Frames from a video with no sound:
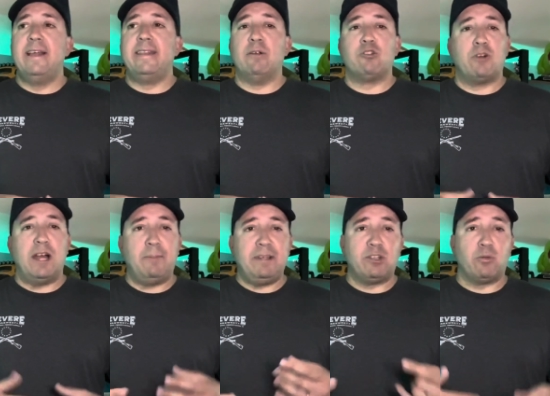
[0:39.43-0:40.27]
They were trying to
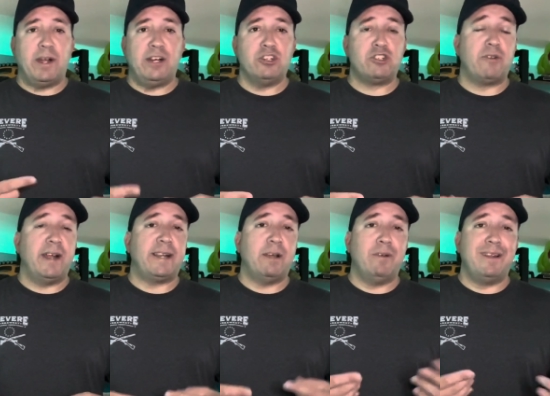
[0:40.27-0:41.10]
beat the writer's
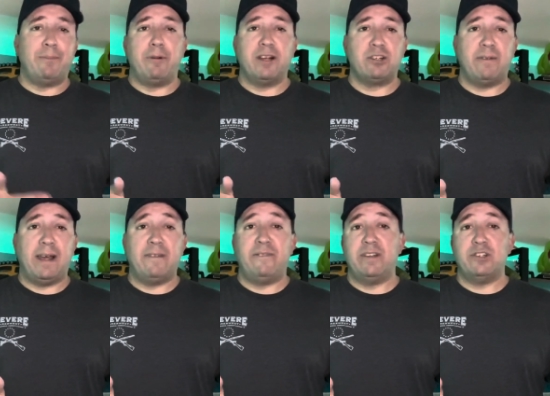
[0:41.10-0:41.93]
strike. They went into production without
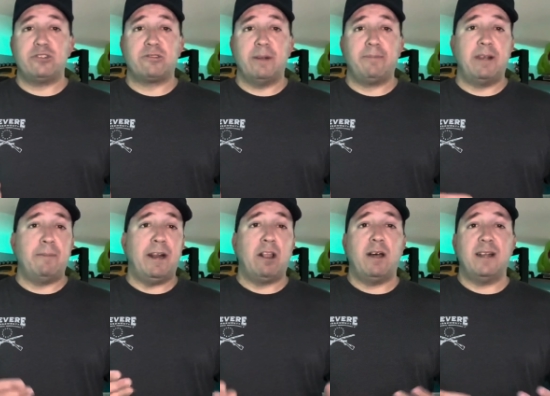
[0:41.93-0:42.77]
a finished script, and they
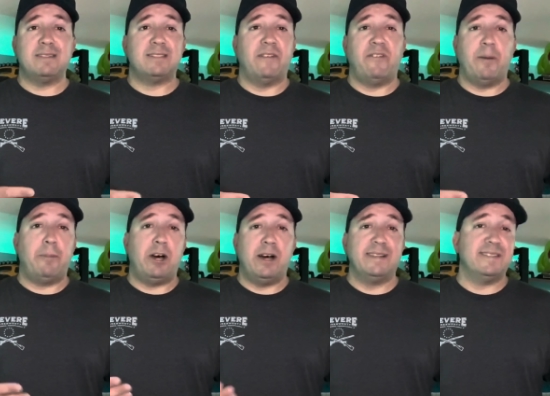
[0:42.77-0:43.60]
made a lot of stuff up
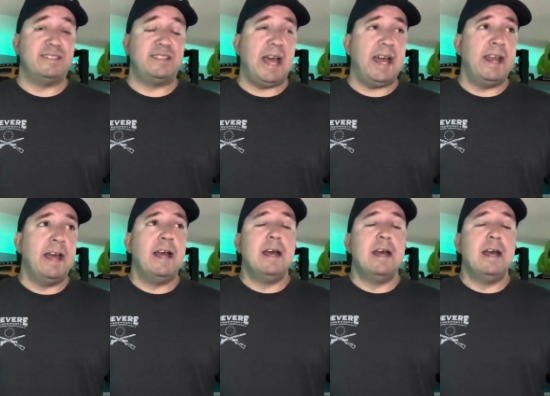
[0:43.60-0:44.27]
on set.